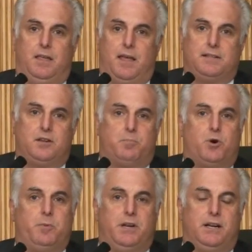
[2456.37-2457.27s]
That's a
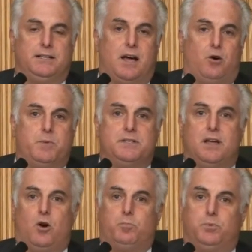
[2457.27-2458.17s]
permanent endowment to
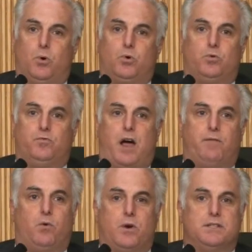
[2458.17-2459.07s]
help local
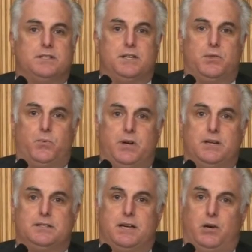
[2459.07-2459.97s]

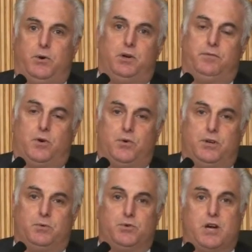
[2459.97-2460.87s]
501c3s here in
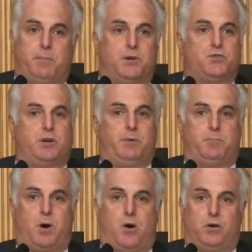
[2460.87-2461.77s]
Livonia, which I'm extremely
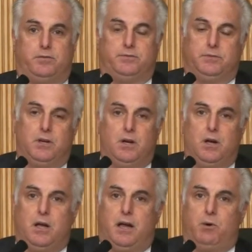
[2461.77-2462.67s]
proud of.
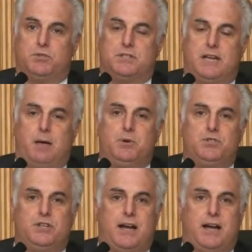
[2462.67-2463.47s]
It was established in